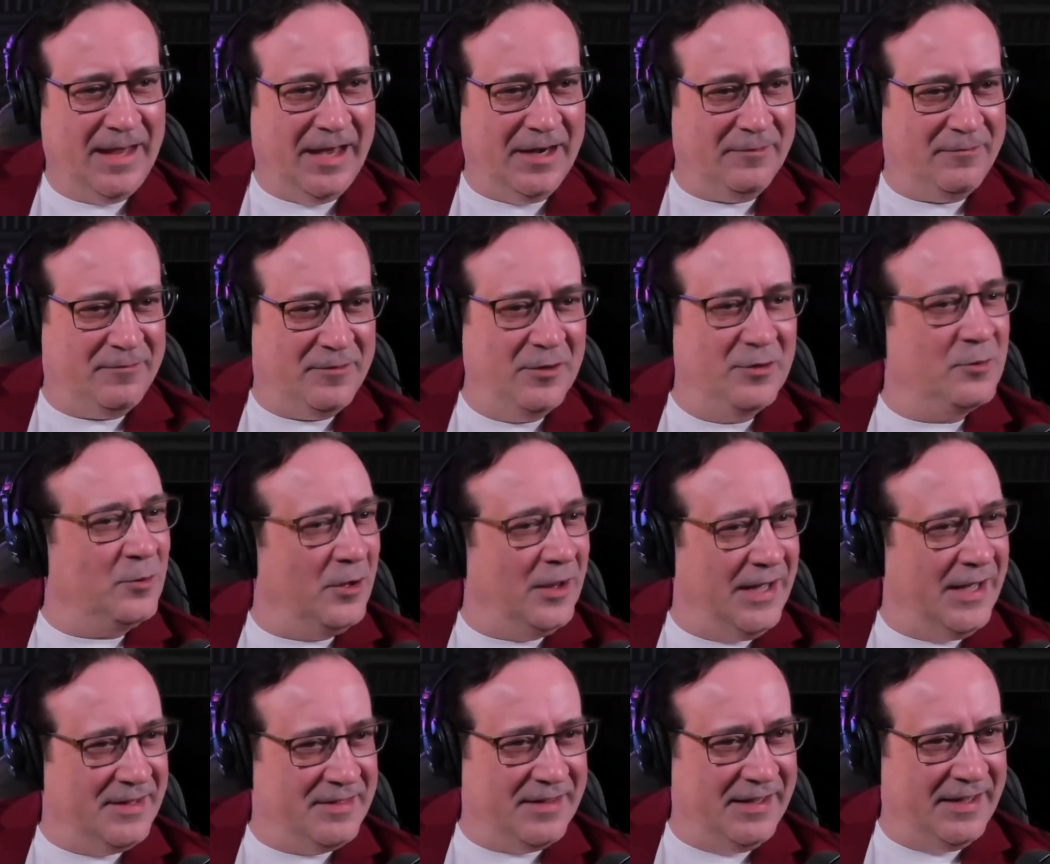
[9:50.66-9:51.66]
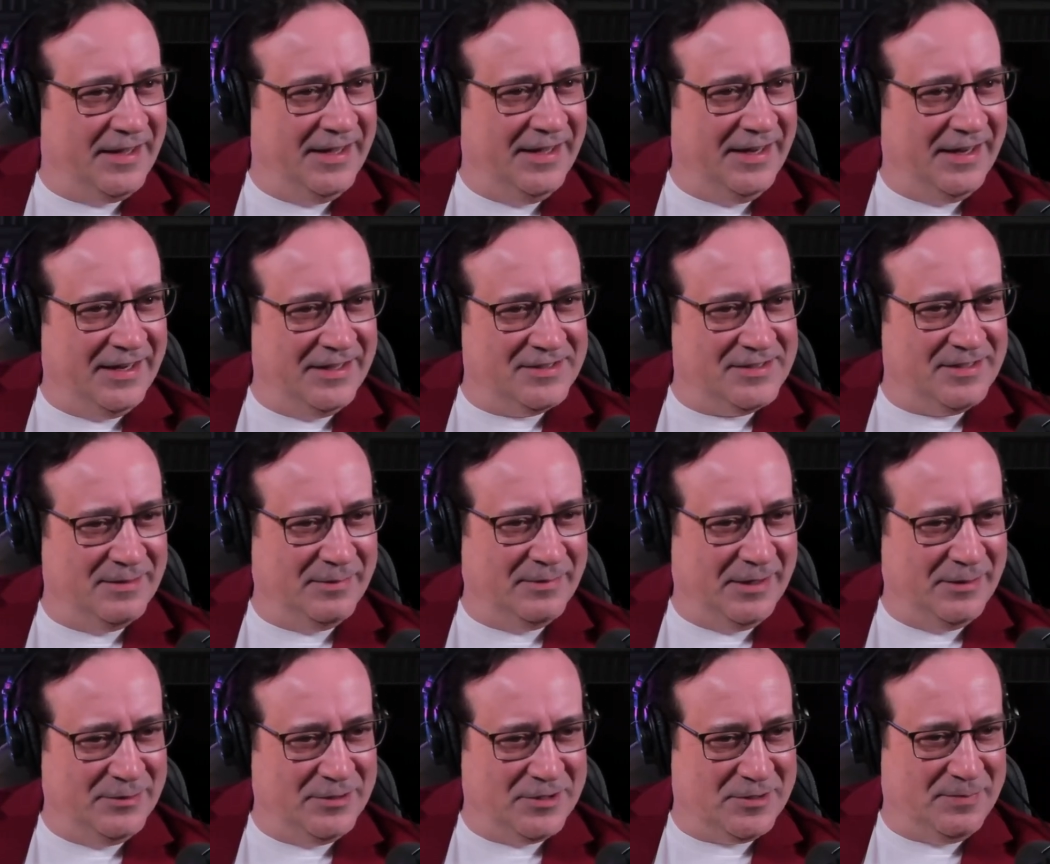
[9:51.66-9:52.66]
at a funeral, I think hitting on
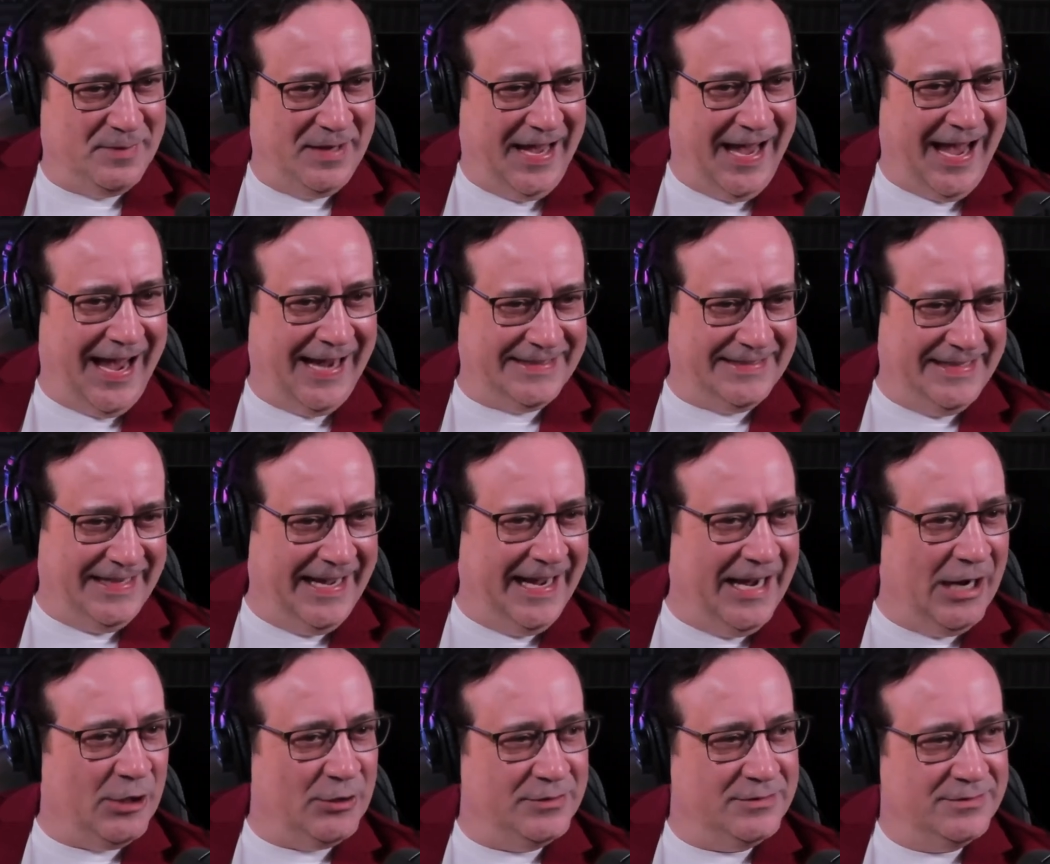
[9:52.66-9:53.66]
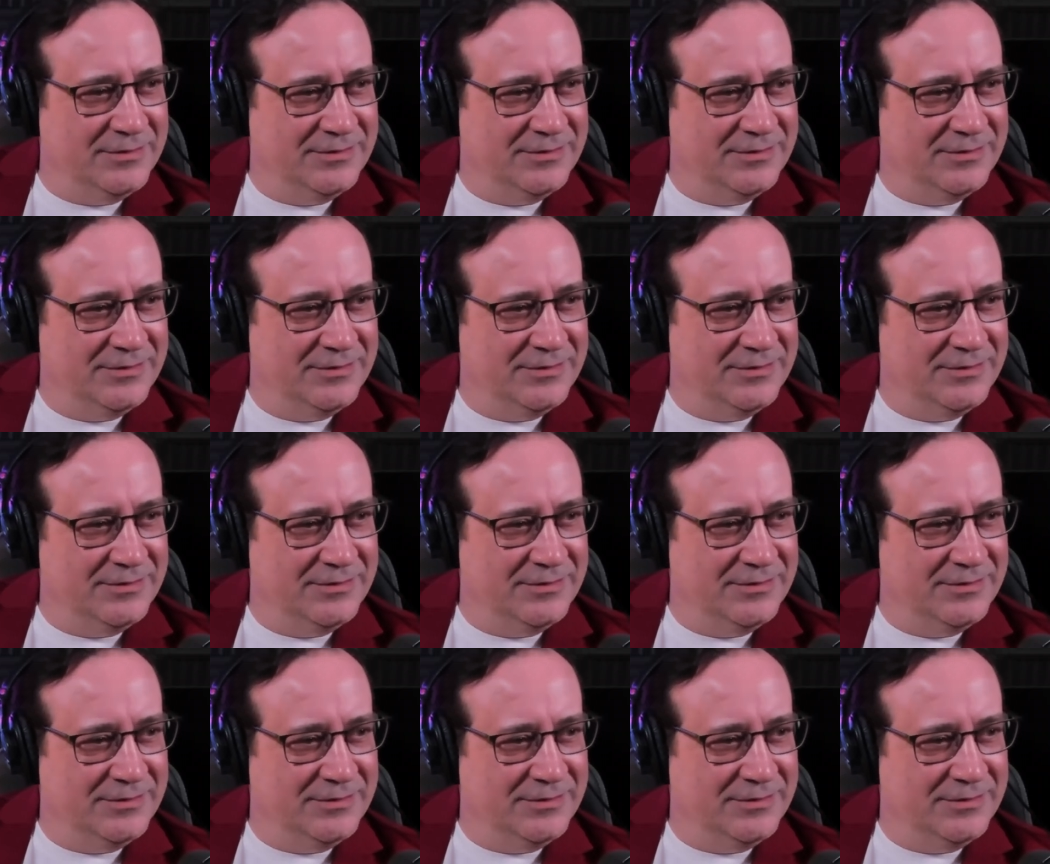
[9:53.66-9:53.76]
somebody would just be acting out.